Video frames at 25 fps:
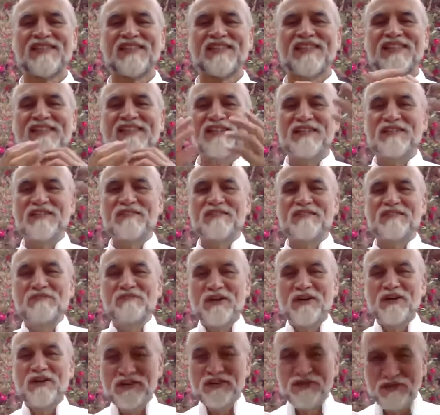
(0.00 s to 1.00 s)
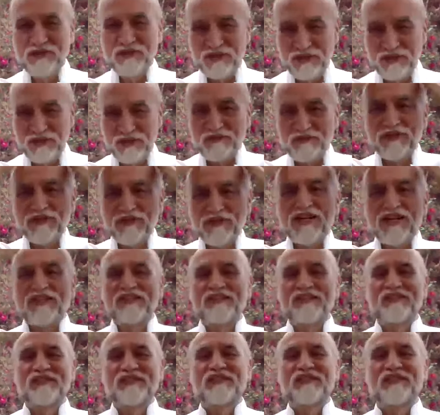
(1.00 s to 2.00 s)
And I invite you to
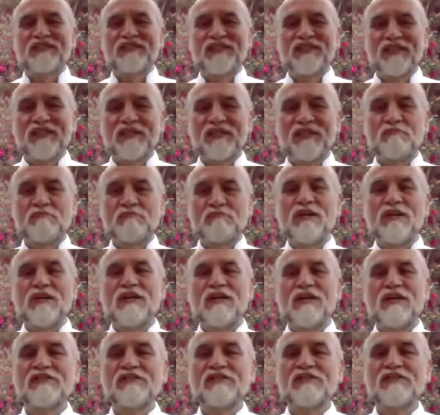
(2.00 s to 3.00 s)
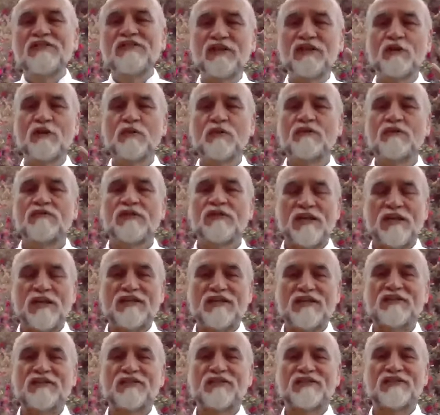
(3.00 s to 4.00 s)
reflect upon the glow of
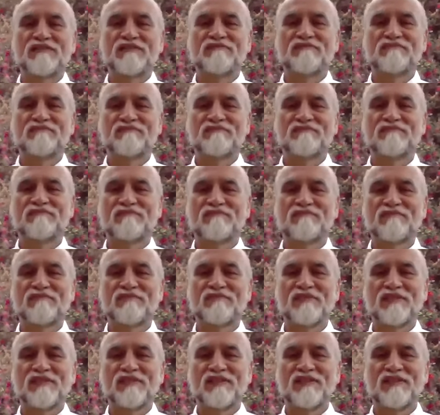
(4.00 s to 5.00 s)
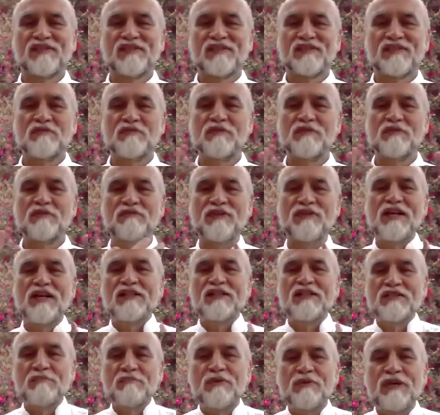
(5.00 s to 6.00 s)
light, to
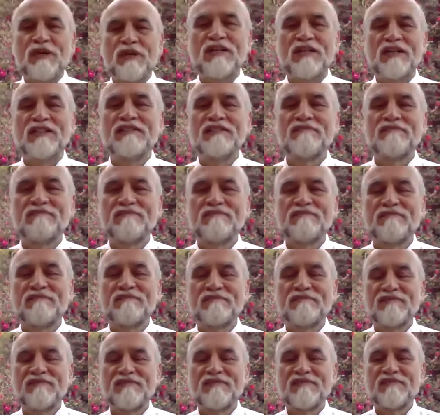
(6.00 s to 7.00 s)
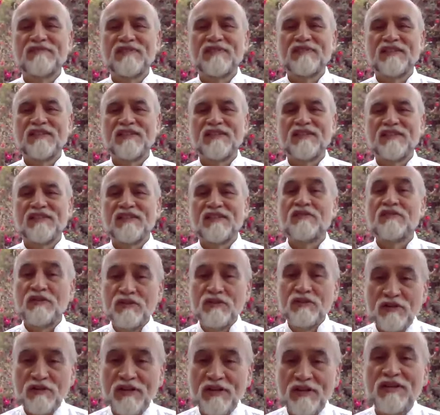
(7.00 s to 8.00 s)
reflect upon the
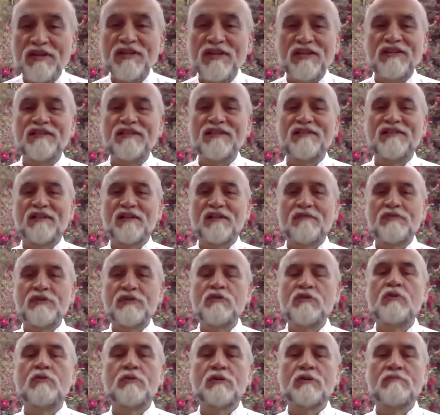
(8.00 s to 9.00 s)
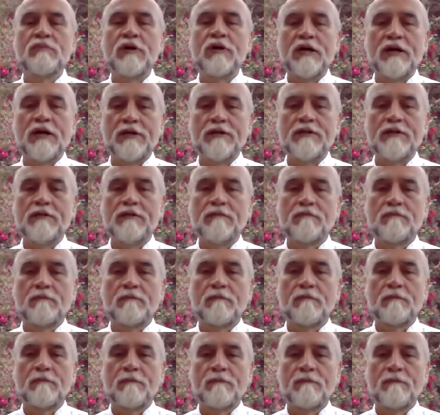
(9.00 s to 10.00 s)
good heat of the human body.
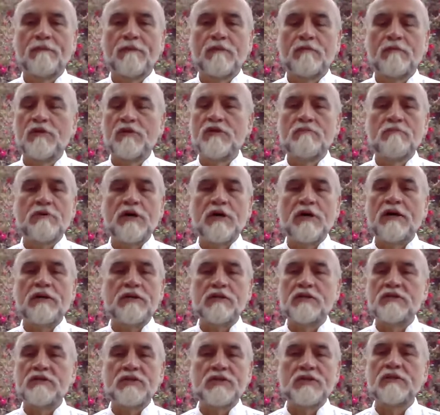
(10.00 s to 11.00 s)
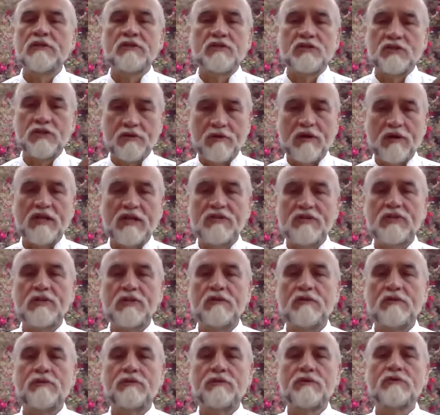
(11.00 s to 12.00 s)
When the body is in distress,
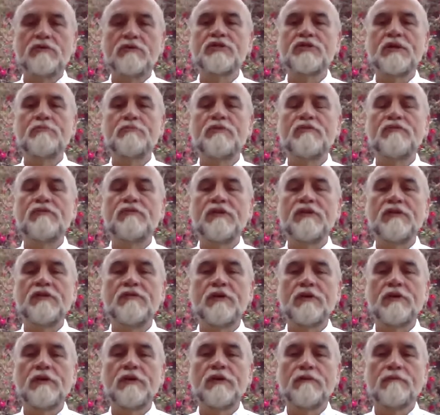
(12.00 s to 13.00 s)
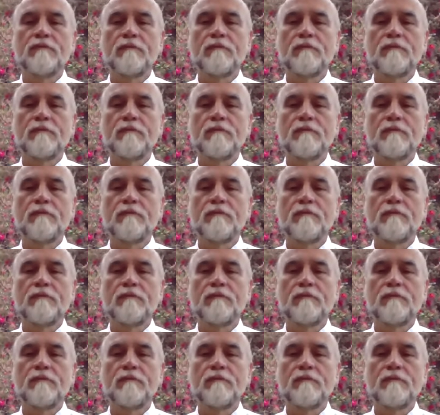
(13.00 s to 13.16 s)
it throws up a fever.